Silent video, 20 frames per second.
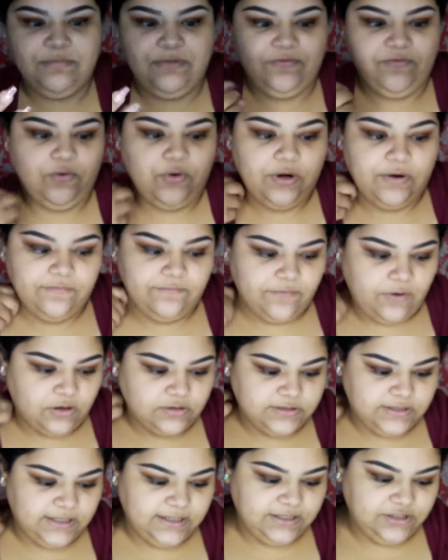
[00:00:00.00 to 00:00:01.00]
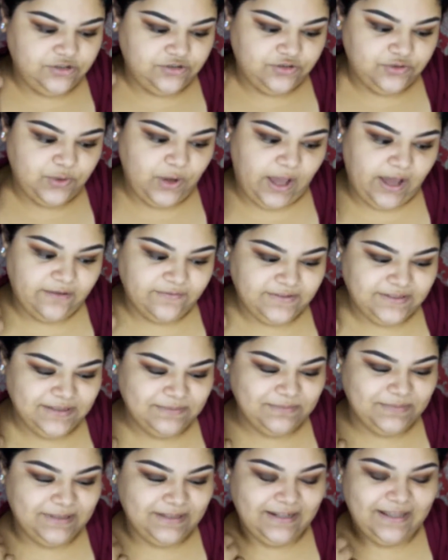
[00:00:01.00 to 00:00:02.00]
it before it falls. Like you do have
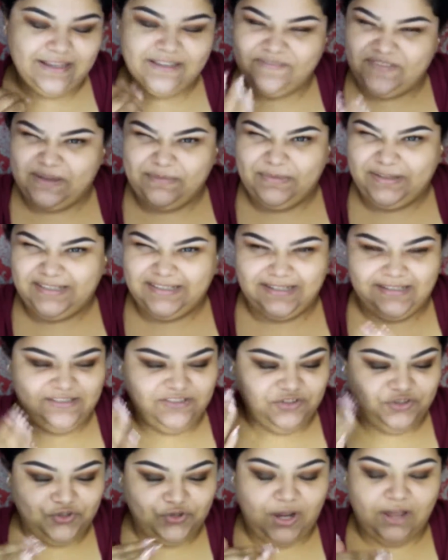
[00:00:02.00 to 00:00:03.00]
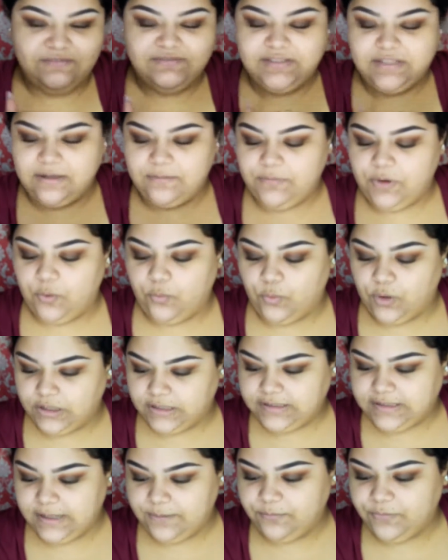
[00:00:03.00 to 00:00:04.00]
some, like, if that makes sense, you do have some
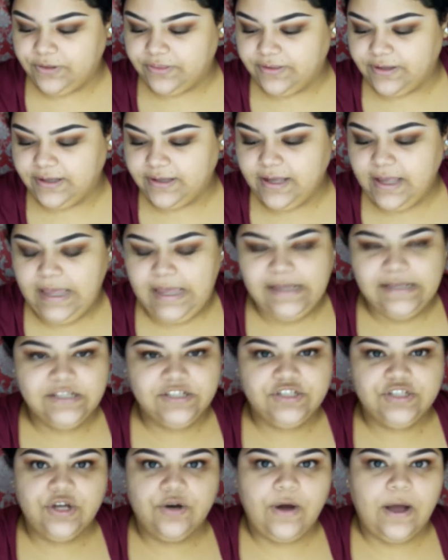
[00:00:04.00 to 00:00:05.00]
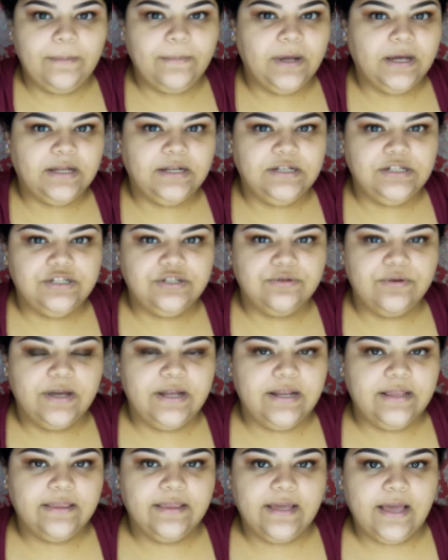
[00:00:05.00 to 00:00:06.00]
work time with it. So I'm not going to do
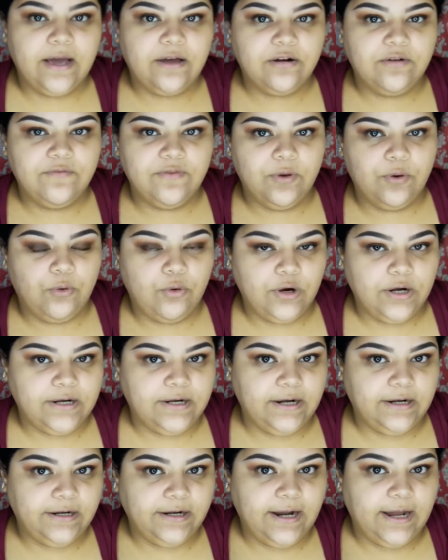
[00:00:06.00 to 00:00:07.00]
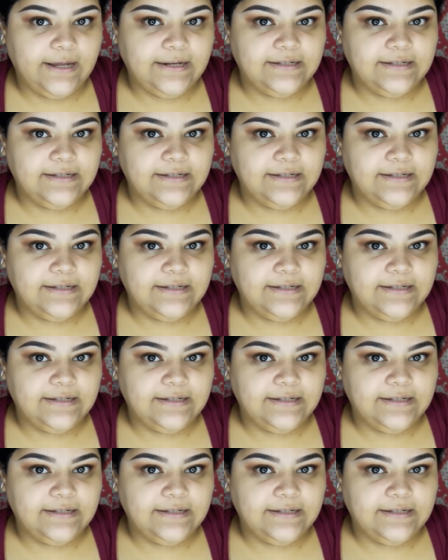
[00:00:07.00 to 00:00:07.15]
anything out of the ordinary.